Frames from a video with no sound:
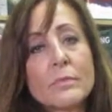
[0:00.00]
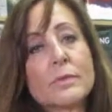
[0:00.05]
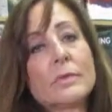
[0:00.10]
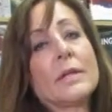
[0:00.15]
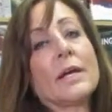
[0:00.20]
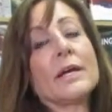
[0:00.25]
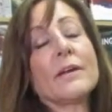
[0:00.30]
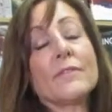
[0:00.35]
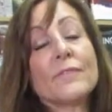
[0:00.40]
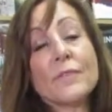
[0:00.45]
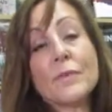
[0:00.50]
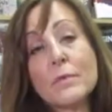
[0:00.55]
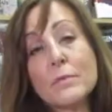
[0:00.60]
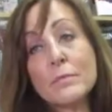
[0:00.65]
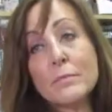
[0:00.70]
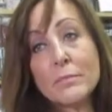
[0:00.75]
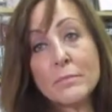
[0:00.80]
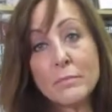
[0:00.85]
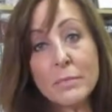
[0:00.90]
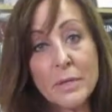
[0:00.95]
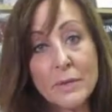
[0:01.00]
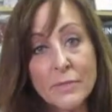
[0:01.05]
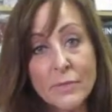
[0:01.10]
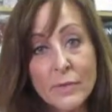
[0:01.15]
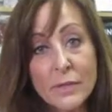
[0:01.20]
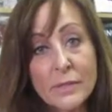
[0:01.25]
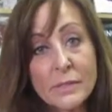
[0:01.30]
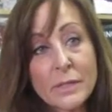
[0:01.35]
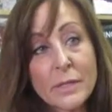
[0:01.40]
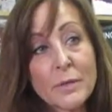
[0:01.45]
like for me,
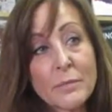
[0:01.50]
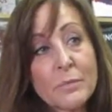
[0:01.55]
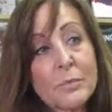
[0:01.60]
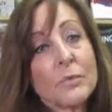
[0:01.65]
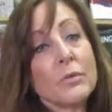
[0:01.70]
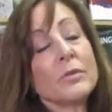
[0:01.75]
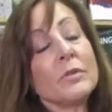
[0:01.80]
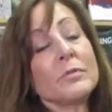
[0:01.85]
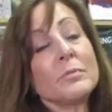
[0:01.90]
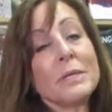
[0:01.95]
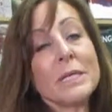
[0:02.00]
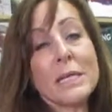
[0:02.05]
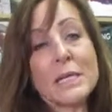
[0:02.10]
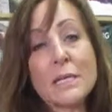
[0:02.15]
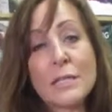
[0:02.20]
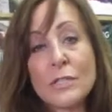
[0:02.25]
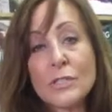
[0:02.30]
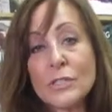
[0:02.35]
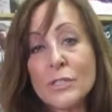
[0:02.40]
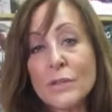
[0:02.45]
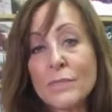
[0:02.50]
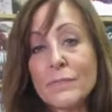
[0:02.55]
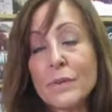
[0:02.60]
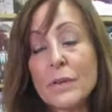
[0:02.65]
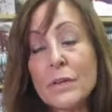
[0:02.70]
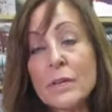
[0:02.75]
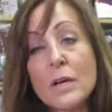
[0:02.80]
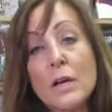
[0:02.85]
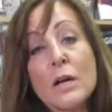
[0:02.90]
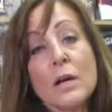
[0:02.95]
for example, the
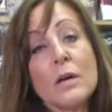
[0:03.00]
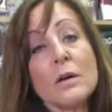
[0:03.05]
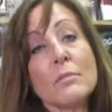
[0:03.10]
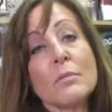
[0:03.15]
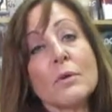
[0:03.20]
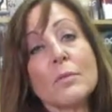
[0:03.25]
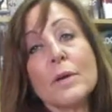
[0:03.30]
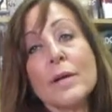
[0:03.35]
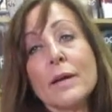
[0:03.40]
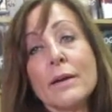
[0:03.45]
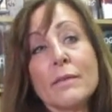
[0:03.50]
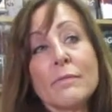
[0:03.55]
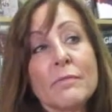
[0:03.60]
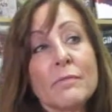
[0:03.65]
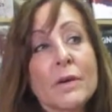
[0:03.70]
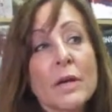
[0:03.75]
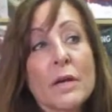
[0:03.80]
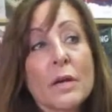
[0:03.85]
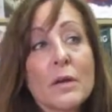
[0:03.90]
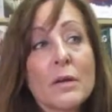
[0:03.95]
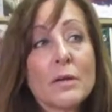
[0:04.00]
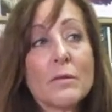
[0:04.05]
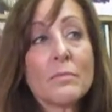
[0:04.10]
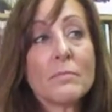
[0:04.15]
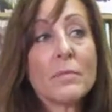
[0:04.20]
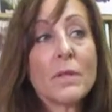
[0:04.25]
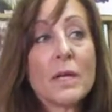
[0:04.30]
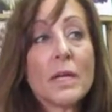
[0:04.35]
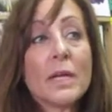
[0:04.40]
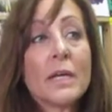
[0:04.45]
bikinichef.com, or we
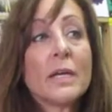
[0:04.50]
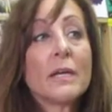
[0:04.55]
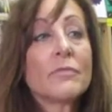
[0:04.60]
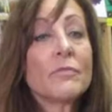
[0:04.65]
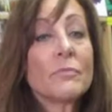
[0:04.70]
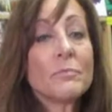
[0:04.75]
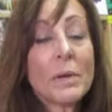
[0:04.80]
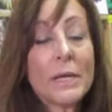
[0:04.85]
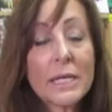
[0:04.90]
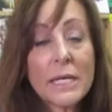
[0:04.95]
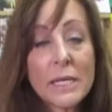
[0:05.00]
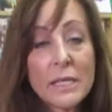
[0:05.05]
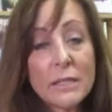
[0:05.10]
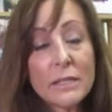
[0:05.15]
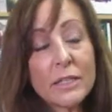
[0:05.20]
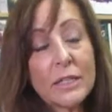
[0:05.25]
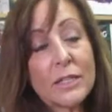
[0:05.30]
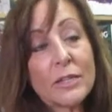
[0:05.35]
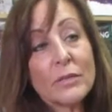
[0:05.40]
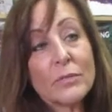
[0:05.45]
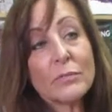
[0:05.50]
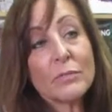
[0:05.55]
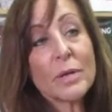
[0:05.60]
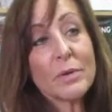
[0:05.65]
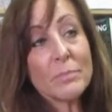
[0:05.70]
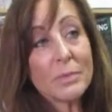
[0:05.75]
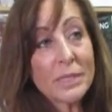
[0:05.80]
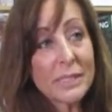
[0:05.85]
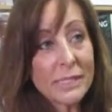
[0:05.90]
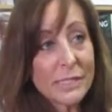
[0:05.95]
have if my healing
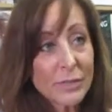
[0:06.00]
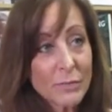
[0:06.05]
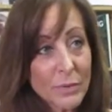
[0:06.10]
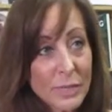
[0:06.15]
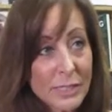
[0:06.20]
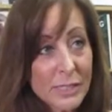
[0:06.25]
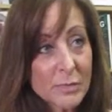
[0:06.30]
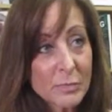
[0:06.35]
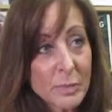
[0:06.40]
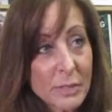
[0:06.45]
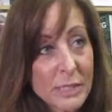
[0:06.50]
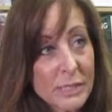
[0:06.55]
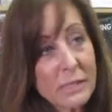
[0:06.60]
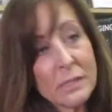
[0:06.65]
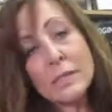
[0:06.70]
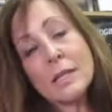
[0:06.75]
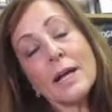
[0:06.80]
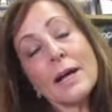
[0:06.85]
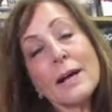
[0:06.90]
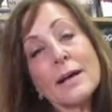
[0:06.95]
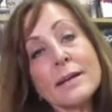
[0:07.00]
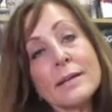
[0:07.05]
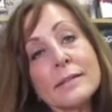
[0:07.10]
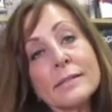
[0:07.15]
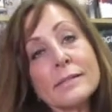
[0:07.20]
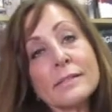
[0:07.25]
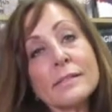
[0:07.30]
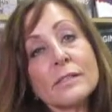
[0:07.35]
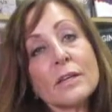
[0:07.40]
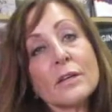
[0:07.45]
remedies and recipes
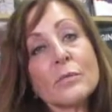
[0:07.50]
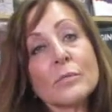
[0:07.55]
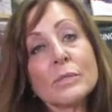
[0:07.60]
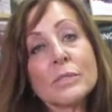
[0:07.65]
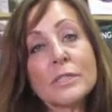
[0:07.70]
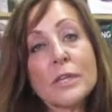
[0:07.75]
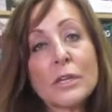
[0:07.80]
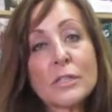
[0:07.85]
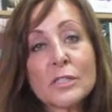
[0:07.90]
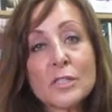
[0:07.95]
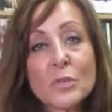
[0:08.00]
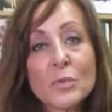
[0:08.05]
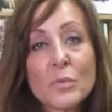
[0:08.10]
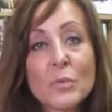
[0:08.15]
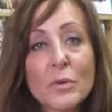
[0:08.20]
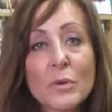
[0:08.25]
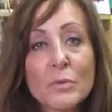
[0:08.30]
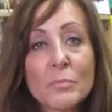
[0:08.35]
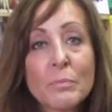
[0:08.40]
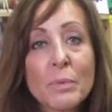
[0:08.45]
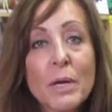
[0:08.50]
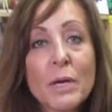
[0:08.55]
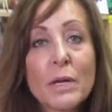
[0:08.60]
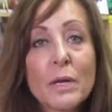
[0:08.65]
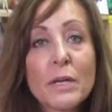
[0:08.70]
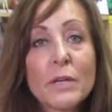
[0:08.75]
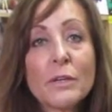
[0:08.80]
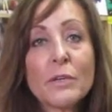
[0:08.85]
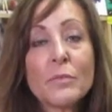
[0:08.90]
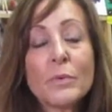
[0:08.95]
class with Dr. Ward
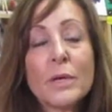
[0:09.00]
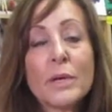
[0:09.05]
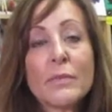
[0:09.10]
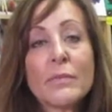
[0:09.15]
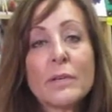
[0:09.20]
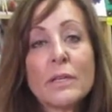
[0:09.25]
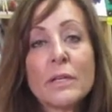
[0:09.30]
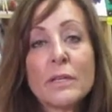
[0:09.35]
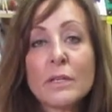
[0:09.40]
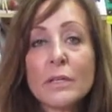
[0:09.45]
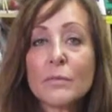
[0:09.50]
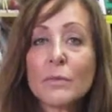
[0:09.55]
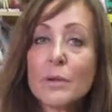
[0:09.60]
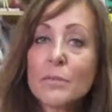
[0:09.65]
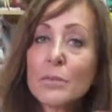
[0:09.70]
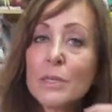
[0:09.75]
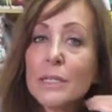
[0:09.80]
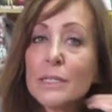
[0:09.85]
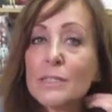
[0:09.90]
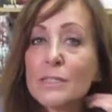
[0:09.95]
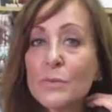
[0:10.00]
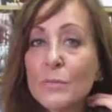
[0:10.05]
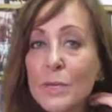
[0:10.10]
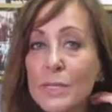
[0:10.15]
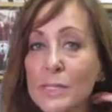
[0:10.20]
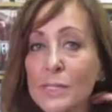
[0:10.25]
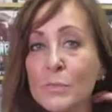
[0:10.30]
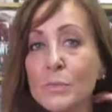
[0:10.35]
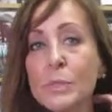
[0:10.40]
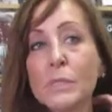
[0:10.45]
Bond. We have healing remedies and
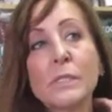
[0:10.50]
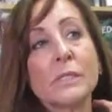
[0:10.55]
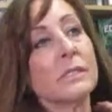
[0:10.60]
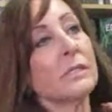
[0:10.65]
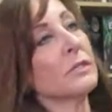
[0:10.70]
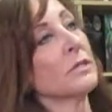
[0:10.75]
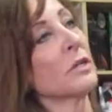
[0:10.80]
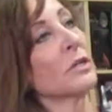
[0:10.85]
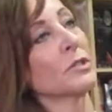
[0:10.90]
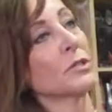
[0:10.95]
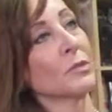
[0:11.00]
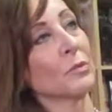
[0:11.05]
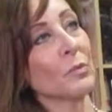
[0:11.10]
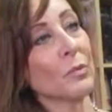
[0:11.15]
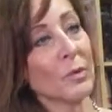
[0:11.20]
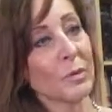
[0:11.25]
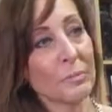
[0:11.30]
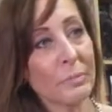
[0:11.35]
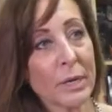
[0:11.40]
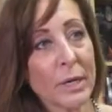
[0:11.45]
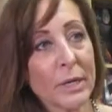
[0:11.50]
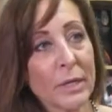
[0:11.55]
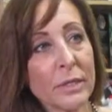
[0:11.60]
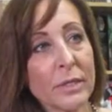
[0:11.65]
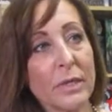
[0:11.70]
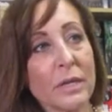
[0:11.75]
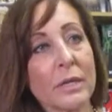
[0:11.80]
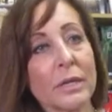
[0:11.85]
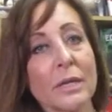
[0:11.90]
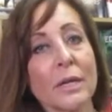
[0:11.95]
recipes,
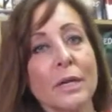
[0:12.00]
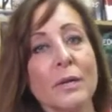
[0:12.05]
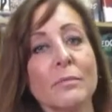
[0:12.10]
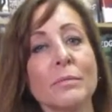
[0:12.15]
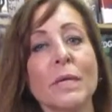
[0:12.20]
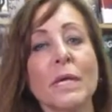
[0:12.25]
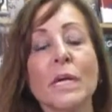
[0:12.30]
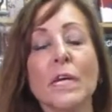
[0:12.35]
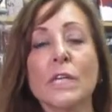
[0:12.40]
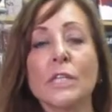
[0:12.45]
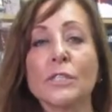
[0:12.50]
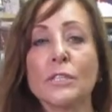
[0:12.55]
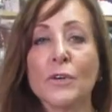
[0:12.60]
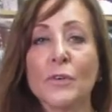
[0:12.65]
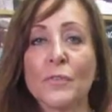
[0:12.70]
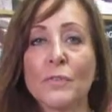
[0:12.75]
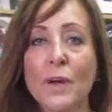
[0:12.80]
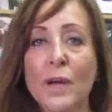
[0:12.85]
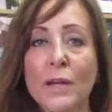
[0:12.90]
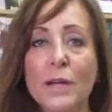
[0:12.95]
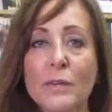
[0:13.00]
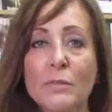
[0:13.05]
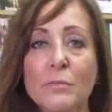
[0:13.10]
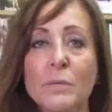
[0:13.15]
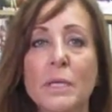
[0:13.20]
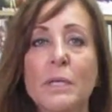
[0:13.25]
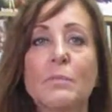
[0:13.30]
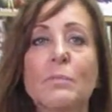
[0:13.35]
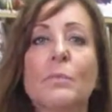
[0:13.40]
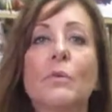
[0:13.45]
drwardbond.com. So find
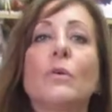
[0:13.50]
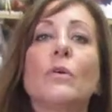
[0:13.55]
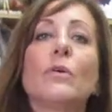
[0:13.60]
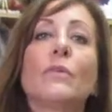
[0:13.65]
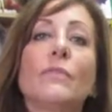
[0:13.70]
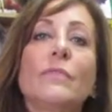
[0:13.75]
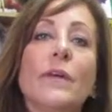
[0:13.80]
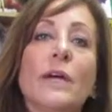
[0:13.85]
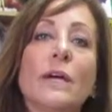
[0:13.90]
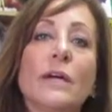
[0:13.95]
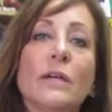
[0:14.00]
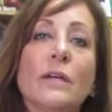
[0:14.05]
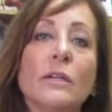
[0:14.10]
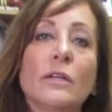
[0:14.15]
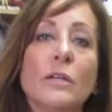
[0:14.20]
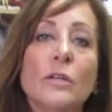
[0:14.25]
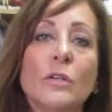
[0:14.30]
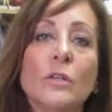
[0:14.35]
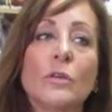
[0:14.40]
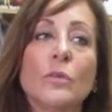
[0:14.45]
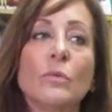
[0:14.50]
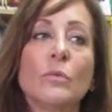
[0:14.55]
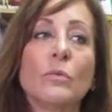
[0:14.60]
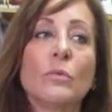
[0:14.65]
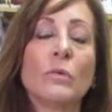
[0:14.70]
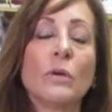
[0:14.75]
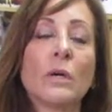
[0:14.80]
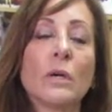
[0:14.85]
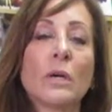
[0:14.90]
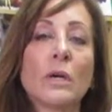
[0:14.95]
people that
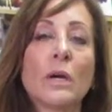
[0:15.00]
you